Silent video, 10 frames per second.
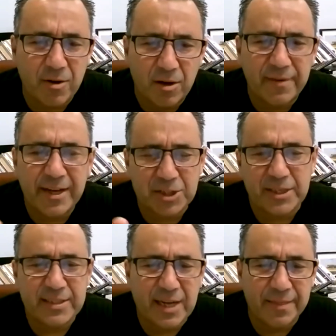I've
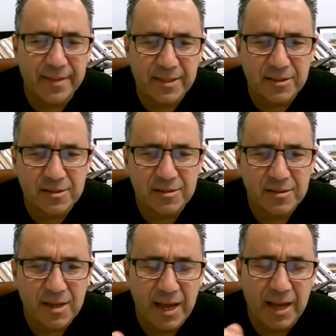actually done this,
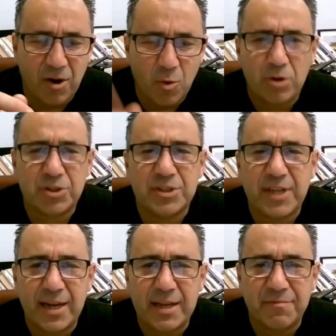and I watched
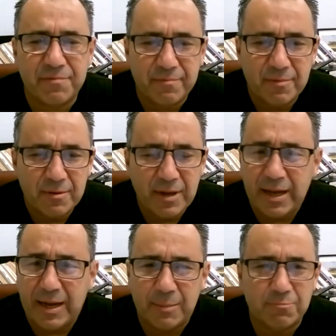Dave
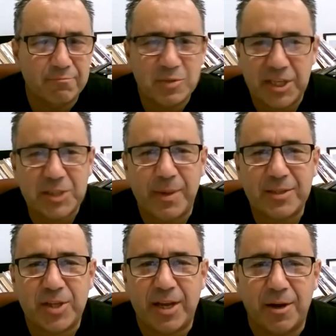6
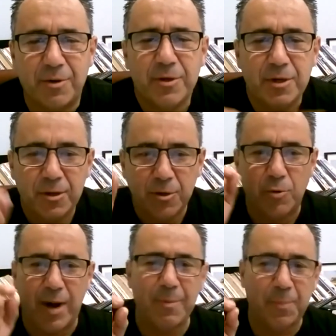months ago
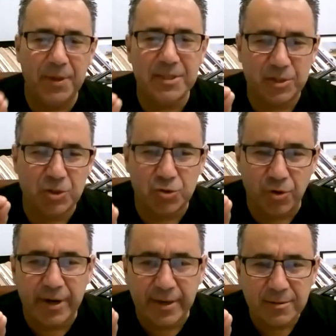grab a piece of
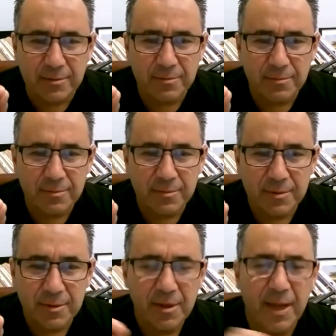string
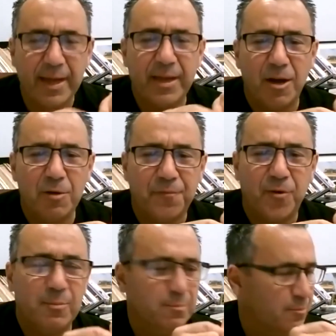and go
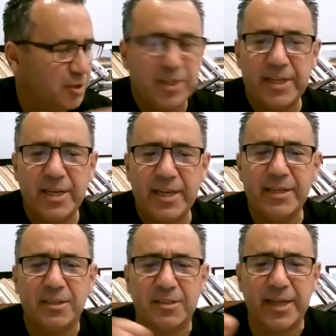from
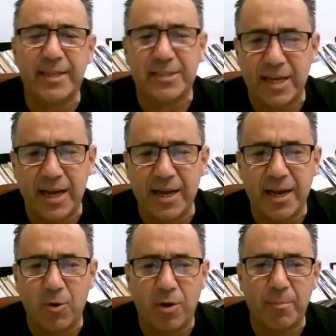Sydney to
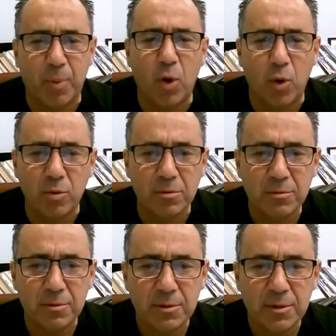Santiago on a ball,
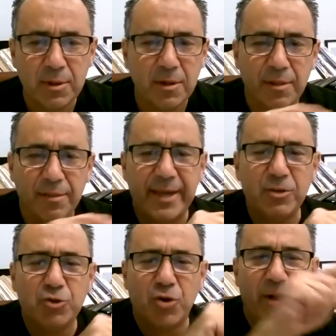
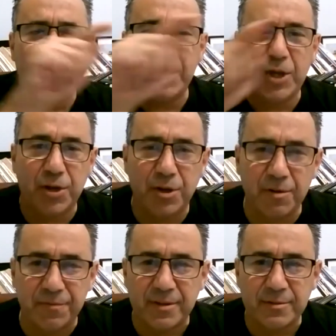then try and
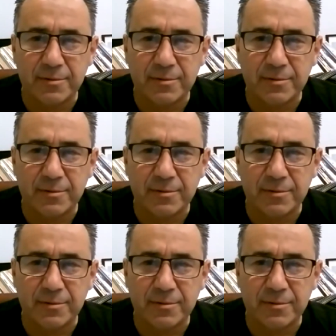curve it